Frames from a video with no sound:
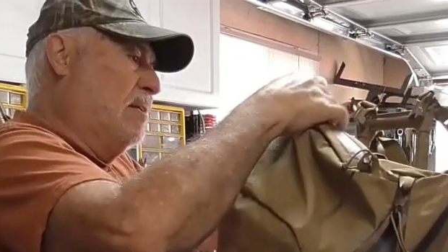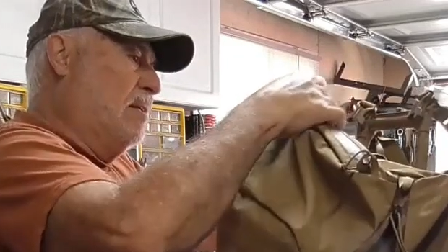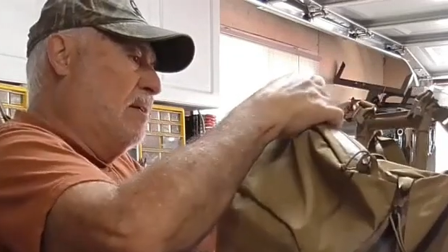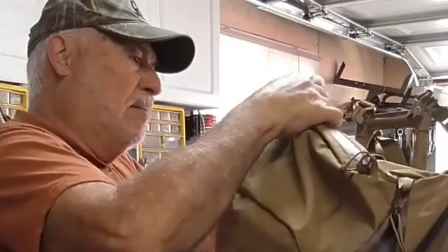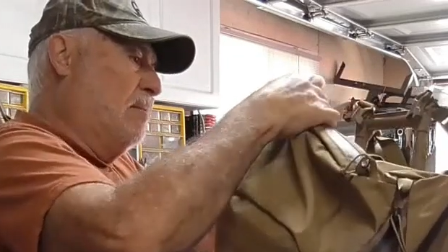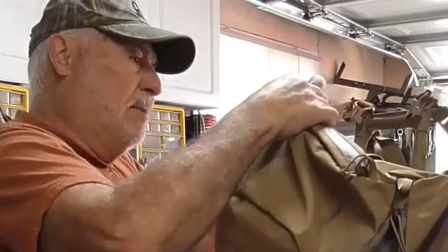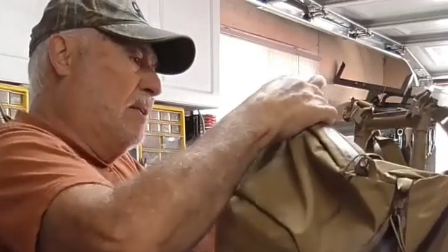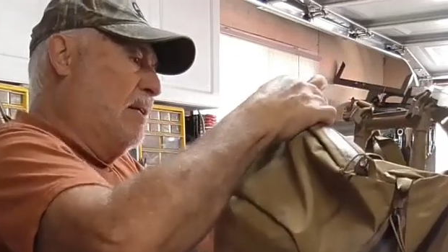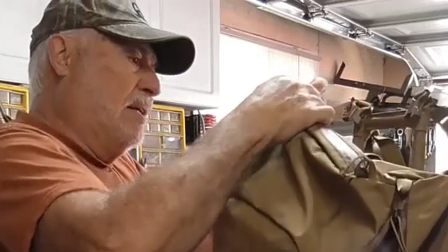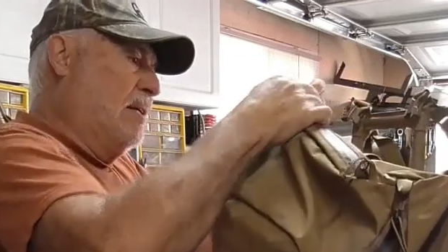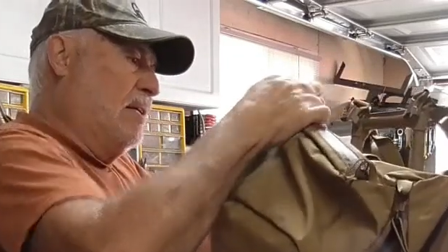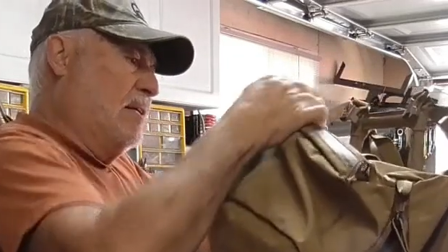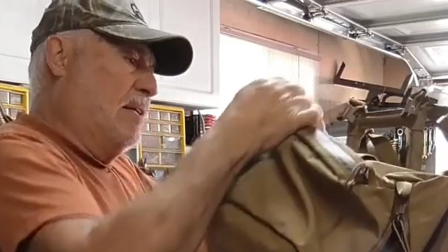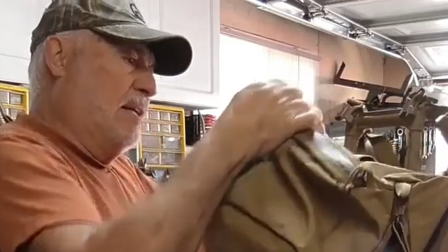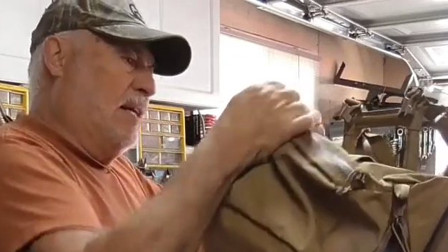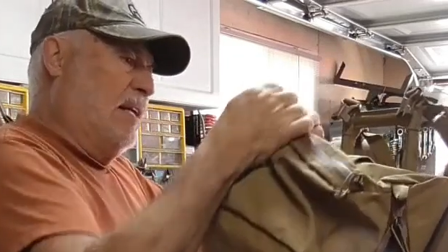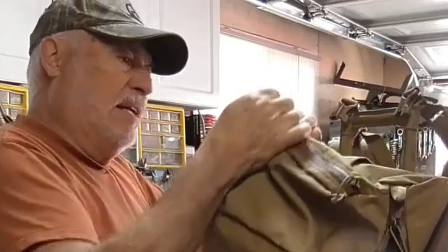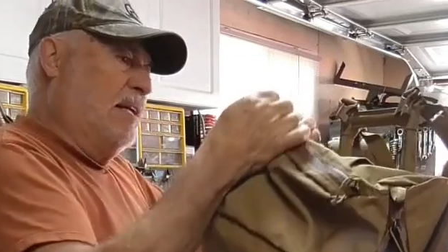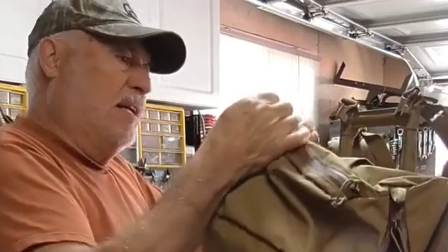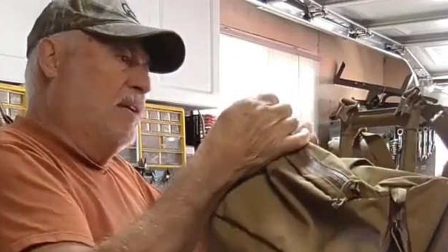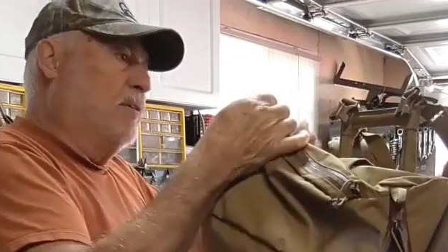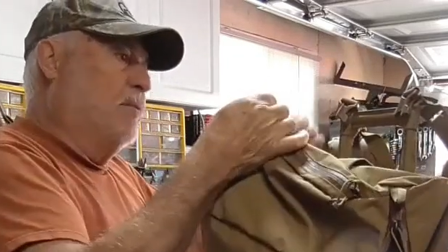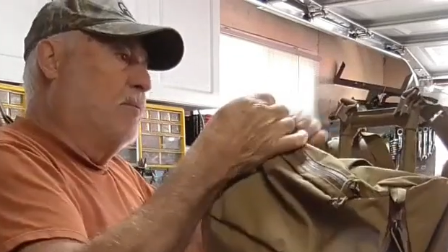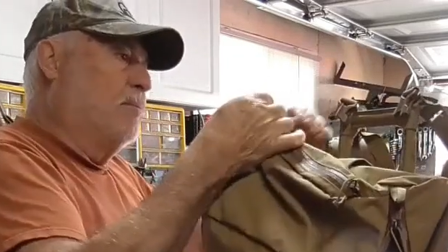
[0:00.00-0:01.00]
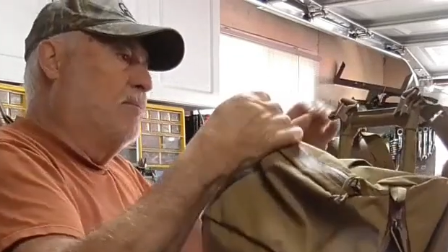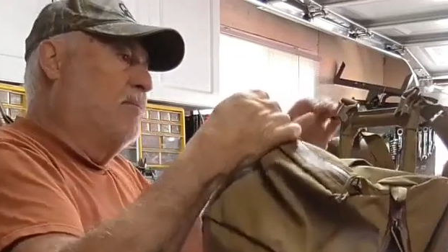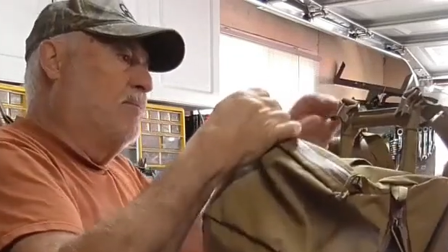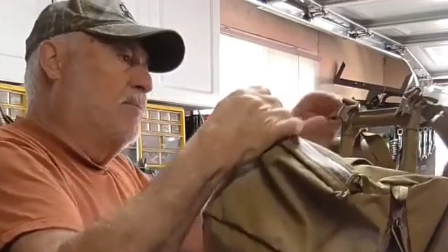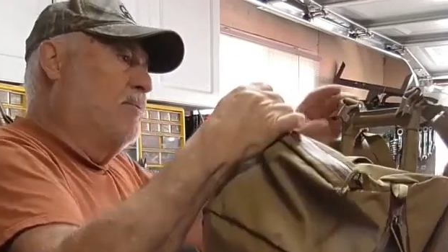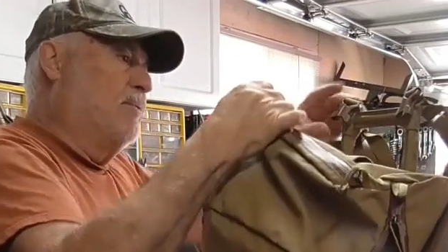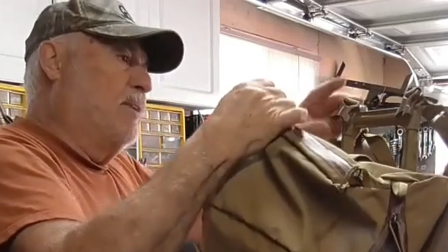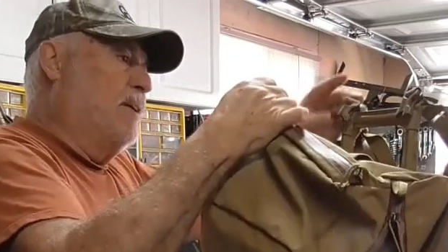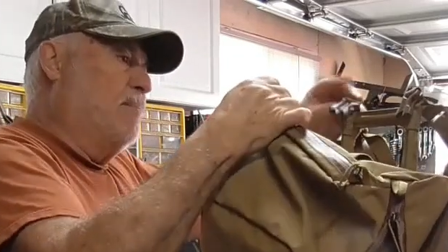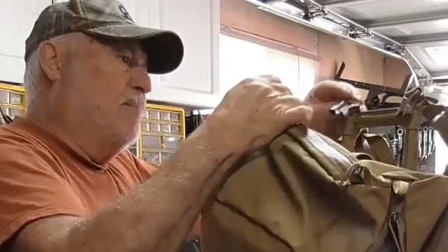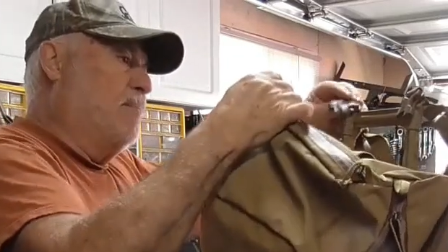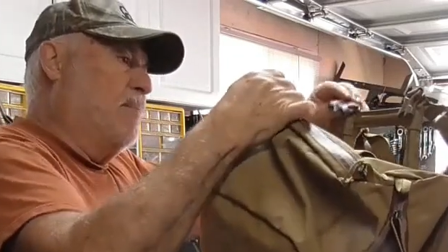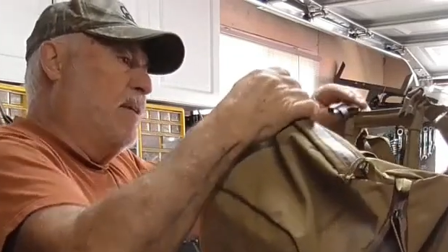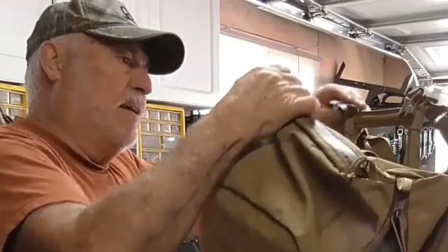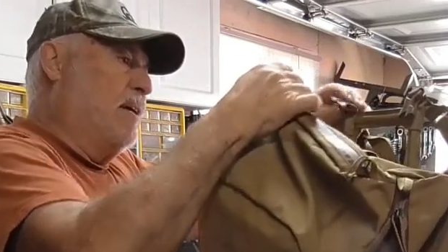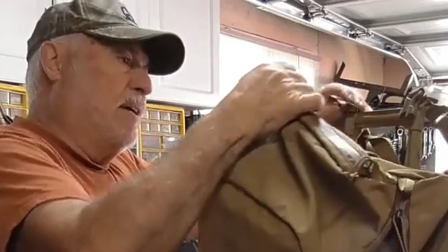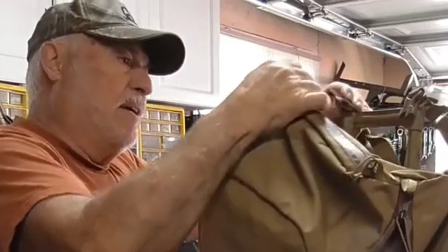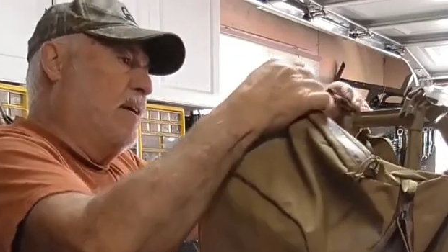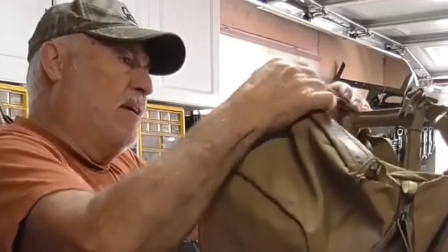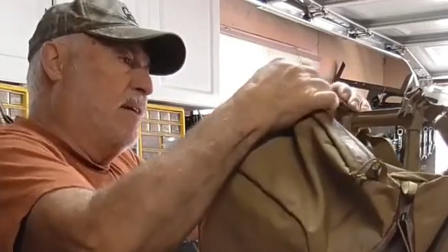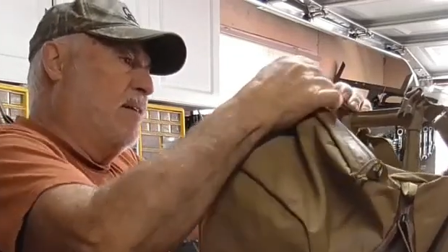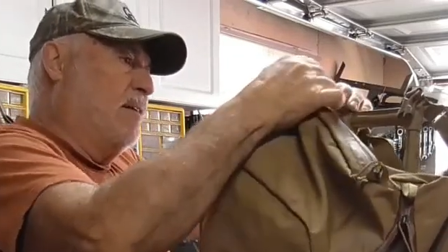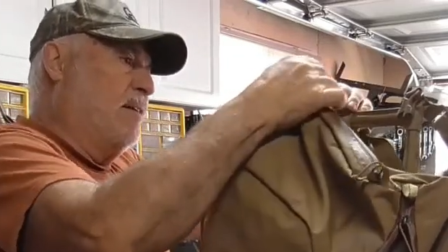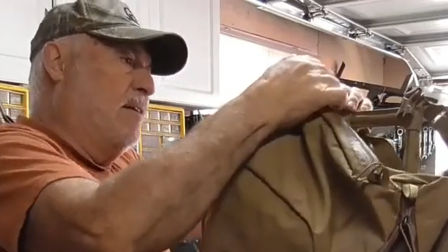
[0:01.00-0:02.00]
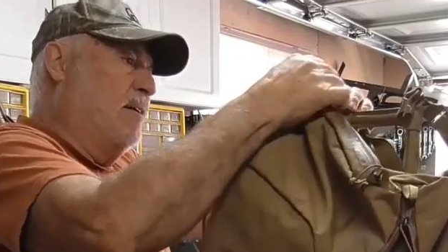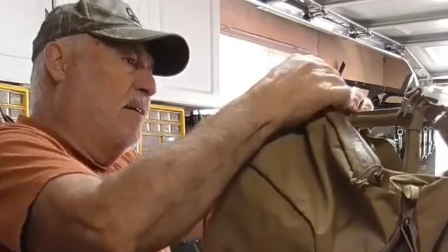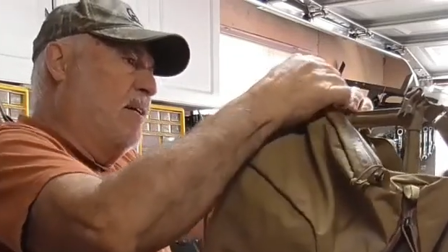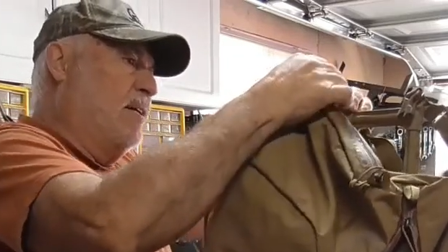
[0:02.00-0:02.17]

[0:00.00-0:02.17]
something. It's got a little flip thing here.